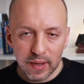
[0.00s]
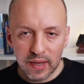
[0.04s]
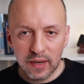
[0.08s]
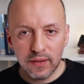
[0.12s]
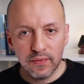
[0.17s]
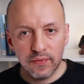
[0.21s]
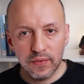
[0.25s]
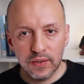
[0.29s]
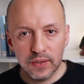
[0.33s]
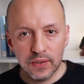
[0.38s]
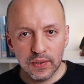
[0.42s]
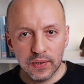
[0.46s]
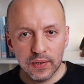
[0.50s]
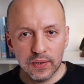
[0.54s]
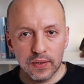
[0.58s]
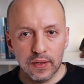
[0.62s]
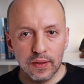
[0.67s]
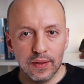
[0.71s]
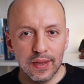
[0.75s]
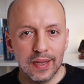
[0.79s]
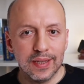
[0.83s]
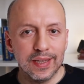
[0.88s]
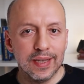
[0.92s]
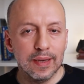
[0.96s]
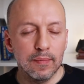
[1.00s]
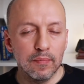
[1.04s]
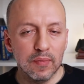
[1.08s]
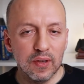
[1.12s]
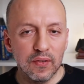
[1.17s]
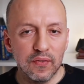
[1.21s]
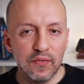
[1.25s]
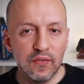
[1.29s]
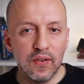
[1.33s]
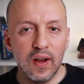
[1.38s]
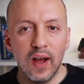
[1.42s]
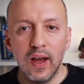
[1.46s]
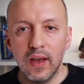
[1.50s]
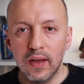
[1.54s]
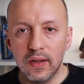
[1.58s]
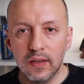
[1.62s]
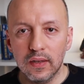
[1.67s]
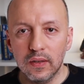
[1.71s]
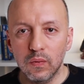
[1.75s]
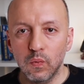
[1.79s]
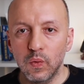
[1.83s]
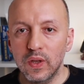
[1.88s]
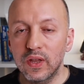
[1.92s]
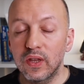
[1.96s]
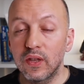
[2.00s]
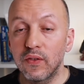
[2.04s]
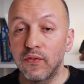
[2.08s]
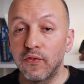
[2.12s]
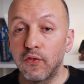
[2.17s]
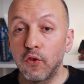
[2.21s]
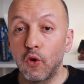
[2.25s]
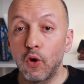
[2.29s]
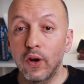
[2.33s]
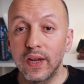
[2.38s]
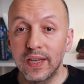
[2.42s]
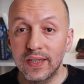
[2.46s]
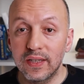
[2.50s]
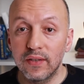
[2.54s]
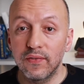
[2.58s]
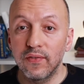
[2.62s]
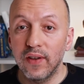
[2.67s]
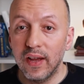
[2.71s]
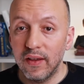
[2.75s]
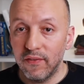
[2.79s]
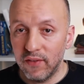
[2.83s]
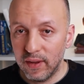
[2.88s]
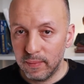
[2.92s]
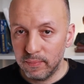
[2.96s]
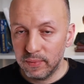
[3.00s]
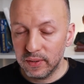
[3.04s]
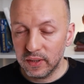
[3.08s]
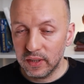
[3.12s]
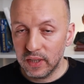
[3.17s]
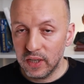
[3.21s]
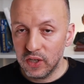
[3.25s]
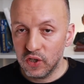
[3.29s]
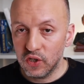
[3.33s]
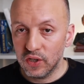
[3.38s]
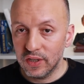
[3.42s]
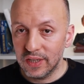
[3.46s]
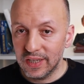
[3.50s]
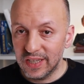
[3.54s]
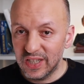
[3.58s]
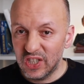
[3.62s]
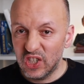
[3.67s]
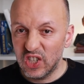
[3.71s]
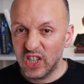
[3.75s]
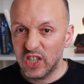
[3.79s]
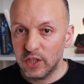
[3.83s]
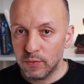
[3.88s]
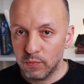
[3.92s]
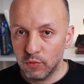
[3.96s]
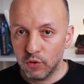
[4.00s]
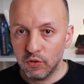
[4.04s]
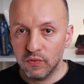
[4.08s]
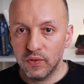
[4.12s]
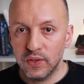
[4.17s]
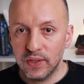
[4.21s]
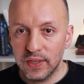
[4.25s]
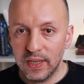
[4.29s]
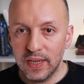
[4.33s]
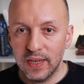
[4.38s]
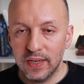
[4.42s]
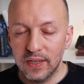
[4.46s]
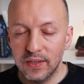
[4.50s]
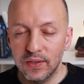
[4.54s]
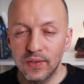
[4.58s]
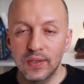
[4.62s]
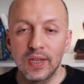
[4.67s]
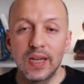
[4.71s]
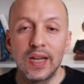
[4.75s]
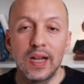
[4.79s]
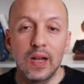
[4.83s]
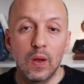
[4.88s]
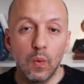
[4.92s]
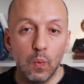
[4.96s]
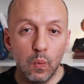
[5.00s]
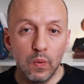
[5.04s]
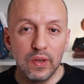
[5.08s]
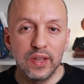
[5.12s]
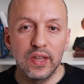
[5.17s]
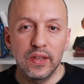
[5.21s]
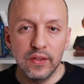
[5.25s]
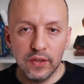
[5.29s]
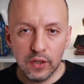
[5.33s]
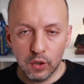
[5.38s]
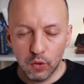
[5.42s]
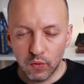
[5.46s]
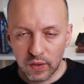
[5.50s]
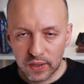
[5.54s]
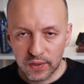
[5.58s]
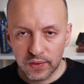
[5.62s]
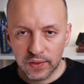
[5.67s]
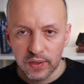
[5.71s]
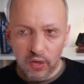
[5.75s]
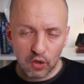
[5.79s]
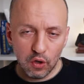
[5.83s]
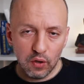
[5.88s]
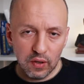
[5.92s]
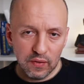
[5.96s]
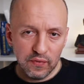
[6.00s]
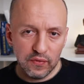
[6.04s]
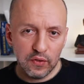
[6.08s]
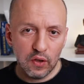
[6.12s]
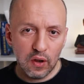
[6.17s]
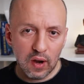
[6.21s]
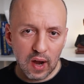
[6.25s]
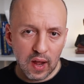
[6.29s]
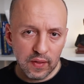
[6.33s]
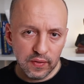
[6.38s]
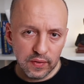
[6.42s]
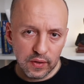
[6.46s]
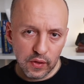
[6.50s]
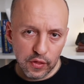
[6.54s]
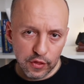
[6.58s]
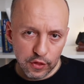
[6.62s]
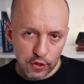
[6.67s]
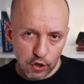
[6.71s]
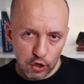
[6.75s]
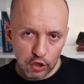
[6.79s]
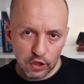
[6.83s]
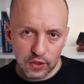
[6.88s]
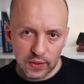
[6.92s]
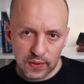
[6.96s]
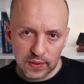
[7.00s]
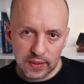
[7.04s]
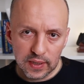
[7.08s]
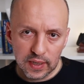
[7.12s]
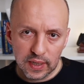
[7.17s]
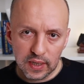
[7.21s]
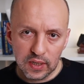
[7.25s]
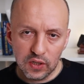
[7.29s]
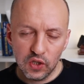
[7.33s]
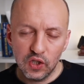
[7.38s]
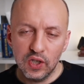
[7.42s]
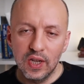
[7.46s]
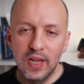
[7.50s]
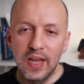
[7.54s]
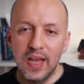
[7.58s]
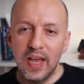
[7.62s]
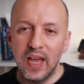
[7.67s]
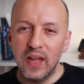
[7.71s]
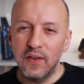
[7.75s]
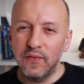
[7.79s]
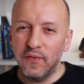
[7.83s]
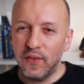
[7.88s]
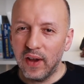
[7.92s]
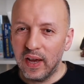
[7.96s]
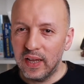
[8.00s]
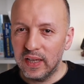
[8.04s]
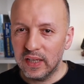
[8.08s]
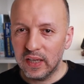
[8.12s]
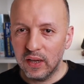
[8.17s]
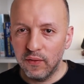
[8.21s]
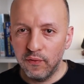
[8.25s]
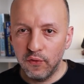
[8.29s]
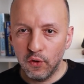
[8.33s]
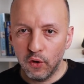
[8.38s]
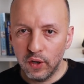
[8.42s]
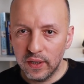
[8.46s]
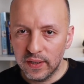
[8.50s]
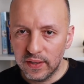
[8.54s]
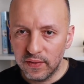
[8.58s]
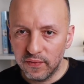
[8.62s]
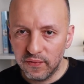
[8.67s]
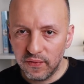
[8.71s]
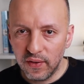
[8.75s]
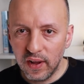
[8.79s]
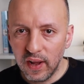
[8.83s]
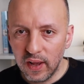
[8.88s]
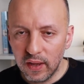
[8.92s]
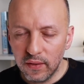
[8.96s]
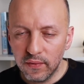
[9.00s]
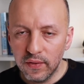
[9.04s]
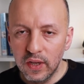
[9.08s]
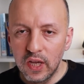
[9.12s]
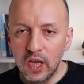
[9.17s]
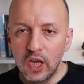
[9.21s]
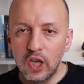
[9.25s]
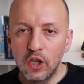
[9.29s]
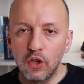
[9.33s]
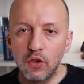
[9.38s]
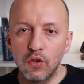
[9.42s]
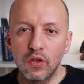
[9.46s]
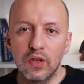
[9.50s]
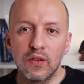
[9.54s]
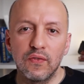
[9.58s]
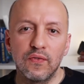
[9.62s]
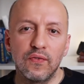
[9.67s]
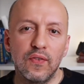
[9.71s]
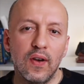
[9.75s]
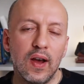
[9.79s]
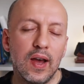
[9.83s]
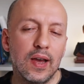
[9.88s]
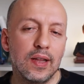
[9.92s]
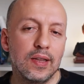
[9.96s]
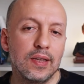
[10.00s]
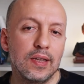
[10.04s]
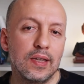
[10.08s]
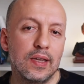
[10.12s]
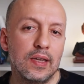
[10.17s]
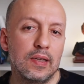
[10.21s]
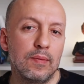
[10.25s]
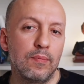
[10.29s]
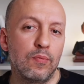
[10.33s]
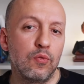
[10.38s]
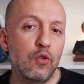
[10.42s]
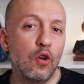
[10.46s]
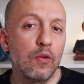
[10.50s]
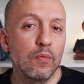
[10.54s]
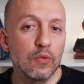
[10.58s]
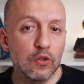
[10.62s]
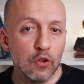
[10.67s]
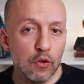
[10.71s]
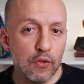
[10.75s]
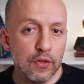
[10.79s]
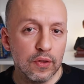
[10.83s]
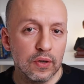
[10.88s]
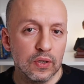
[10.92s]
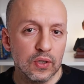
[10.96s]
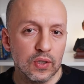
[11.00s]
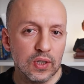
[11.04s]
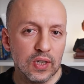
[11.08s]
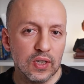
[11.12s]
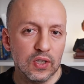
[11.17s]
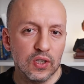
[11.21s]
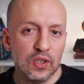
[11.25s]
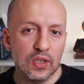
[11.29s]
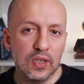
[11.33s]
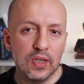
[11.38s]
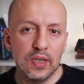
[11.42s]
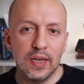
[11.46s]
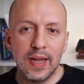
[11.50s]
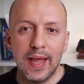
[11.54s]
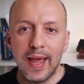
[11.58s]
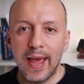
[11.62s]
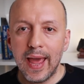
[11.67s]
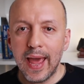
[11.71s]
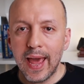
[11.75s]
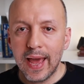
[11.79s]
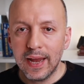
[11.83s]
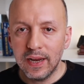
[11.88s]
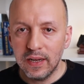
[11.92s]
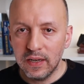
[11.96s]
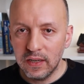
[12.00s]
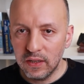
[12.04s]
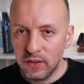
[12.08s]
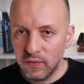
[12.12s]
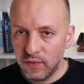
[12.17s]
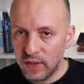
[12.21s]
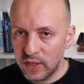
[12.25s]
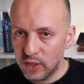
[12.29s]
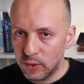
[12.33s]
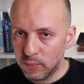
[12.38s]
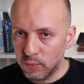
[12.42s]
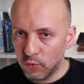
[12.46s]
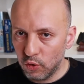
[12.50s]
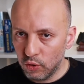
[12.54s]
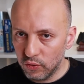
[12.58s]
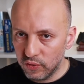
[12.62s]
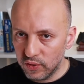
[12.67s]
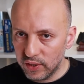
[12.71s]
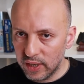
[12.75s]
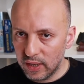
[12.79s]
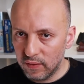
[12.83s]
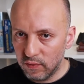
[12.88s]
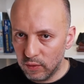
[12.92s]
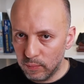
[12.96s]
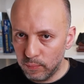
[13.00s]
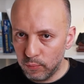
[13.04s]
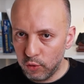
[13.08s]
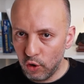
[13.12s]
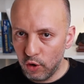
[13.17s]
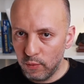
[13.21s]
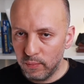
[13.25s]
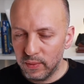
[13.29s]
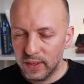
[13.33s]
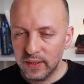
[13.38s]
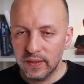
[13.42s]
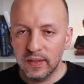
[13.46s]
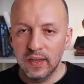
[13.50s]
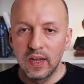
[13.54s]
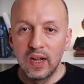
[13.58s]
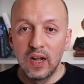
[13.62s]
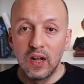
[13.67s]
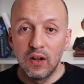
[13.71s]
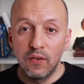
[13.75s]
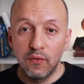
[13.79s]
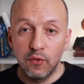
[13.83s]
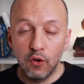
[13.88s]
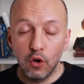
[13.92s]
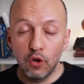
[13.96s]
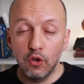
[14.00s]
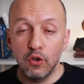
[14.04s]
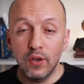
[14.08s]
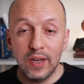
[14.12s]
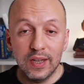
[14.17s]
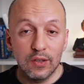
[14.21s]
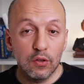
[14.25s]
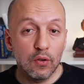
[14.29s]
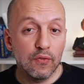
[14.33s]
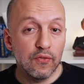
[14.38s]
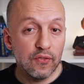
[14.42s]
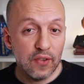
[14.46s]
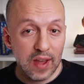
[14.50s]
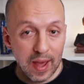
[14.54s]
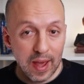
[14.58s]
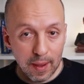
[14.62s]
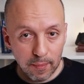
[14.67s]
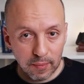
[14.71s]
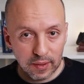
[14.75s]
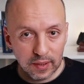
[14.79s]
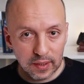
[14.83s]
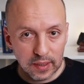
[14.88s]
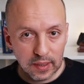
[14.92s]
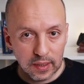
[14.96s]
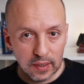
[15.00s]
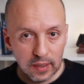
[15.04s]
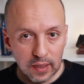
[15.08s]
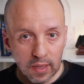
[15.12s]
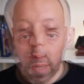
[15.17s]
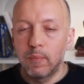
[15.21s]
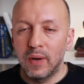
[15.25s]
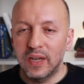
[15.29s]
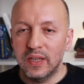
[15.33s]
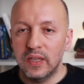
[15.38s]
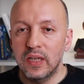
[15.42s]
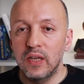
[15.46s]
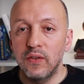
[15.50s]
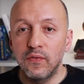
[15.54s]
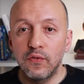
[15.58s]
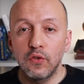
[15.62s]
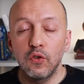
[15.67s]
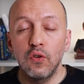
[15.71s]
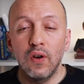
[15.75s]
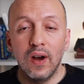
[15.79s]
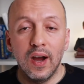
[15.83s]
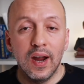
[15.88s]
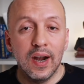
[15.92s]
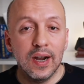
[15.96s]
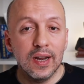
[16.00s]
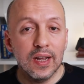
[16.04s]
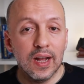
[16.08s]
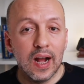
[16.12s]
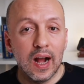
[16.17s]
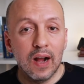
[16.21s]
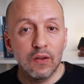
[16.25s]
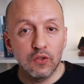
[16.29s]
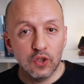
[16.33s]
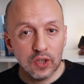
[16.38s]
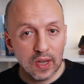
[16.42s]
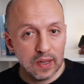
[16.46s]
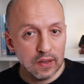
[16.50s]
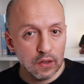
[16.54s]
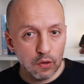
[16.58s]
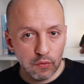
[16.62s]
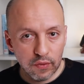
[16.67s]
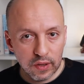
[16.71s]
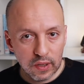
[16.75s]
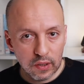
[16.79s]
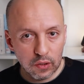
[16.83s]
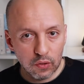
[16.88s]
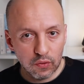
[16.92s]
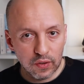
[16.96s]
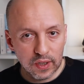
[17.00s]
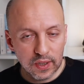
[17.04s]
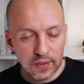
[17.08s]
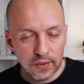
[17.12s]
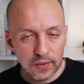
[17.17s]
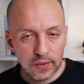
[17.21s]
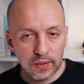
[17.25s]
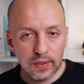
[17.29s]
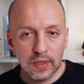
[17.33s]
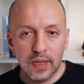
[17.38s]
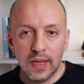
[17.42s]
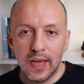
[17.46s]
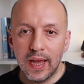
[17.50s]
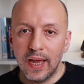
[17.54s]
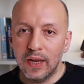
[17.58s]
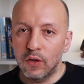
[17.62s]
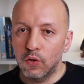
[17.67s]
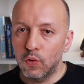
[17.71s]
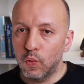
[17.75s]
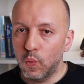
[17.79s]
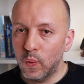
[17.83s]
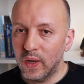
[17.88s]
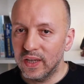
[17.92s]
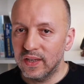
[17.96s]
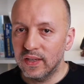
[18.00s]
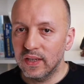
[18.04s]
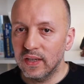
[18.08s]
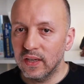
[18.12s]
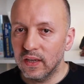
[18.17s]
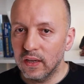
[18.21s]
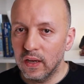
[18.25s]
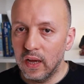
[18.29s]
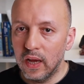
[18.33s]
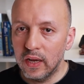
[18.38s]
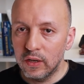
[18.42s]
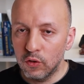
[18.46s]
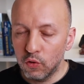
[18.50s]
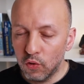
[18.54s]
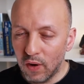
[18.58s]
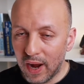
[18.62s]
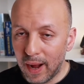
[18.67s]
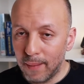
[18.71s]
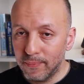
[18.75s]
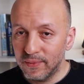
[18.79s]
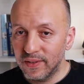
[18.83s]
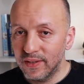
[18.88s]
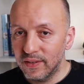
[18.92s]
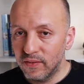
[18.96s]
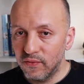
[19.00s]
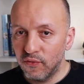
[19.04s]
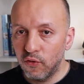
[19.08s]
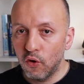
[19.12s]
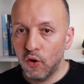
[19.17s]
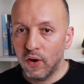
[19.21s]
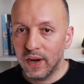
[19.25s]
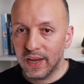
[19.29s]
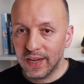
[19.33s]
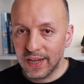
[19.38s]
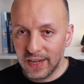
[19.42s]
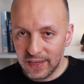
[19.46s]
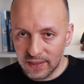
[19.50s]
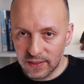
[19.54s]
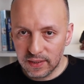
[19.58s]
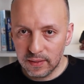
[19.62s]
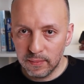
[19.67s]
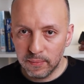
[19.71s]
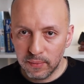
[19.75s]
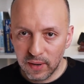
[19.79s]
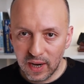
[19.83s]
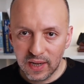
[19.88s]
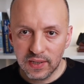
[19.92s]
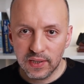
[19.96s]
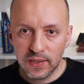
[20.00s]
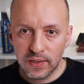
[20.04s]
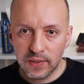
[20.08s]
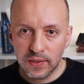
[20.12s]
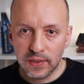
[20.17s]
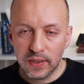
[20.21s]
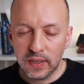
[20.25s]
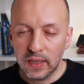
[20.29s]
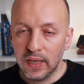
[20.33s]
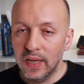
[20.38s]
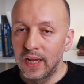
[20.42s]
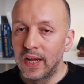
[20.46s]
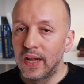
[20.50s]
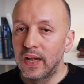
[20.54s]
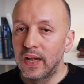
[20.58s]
benefits that can be filed with the 485 application, adjustment of status, within the US. So if you're on the third stage and filing a 485, you can file an employment authorization and an advanced parole travel permit for you and your family. But if you are outside of the US and you're waiting and you opted for a consular processing,